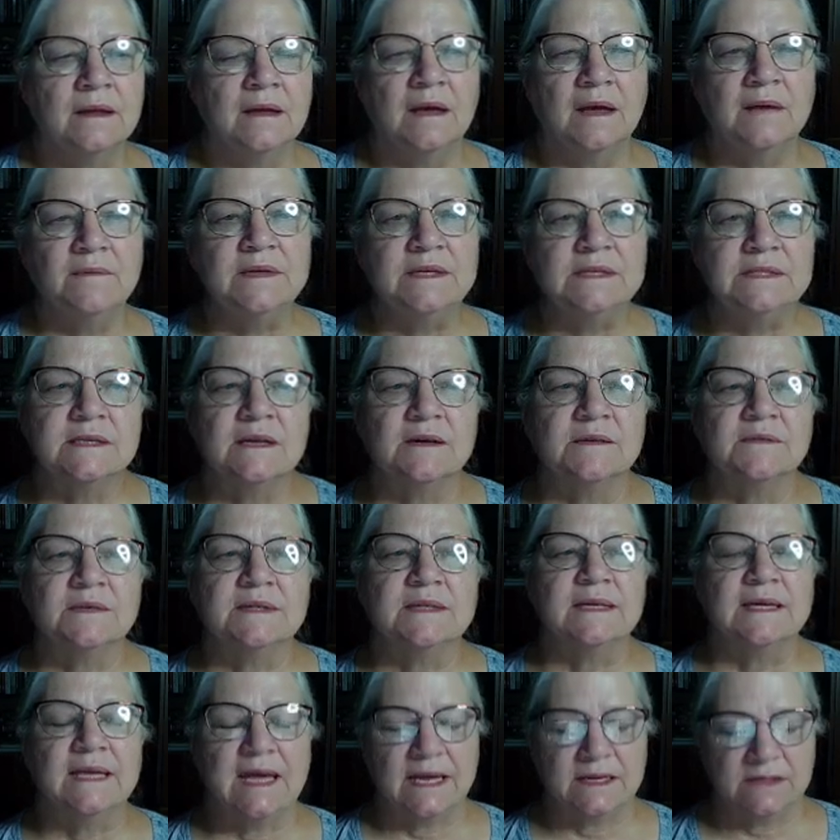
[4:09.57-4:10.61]
I'm going to start with
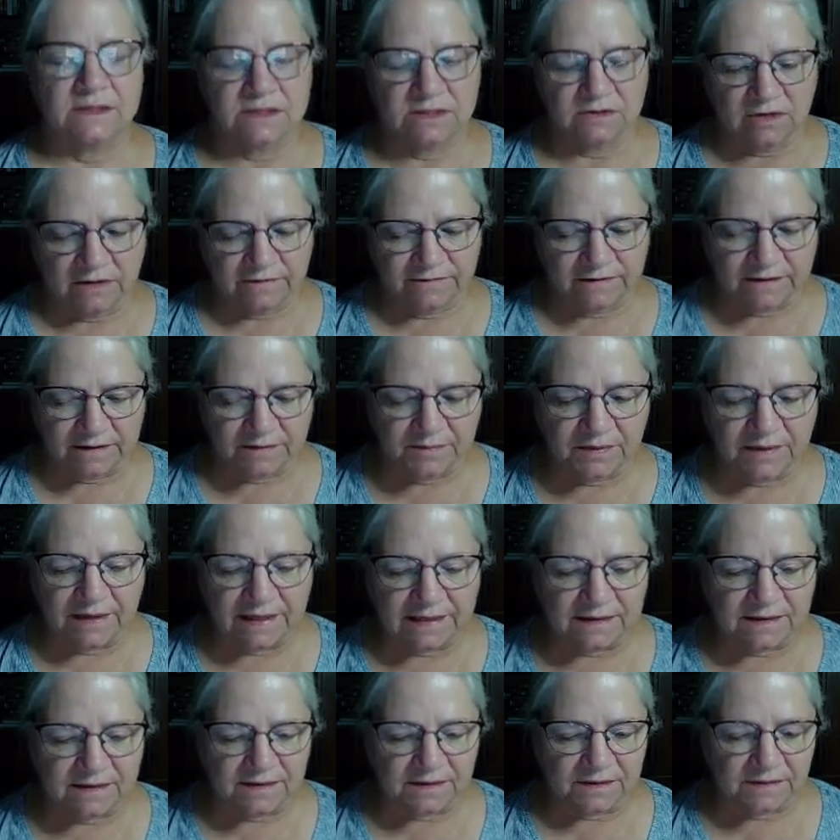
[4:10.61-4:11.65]
the catastrophic
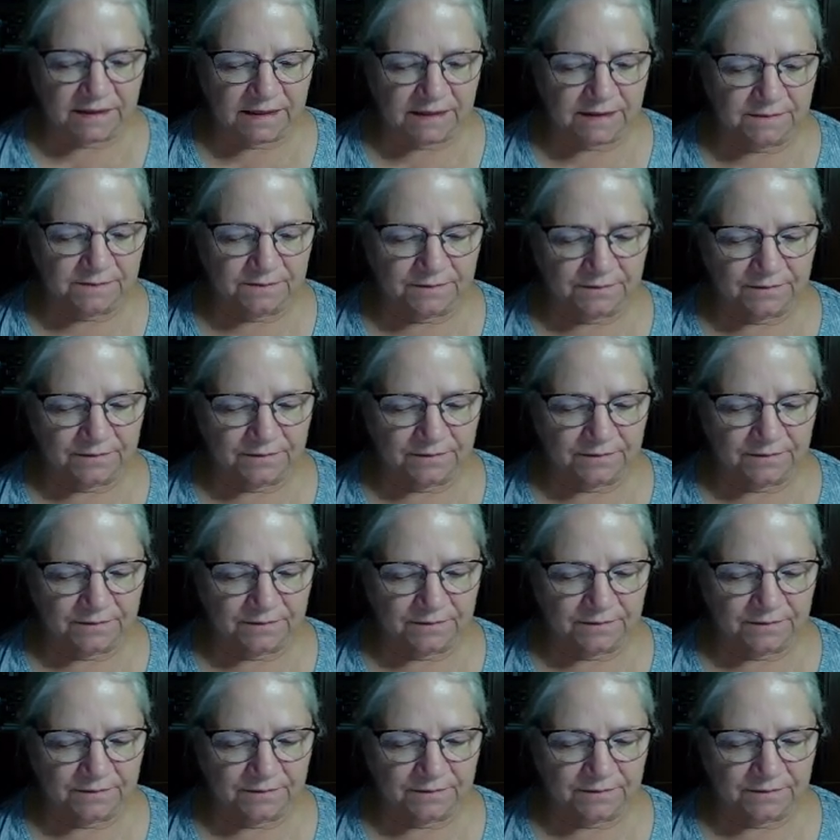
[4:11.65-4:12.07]
plate theory,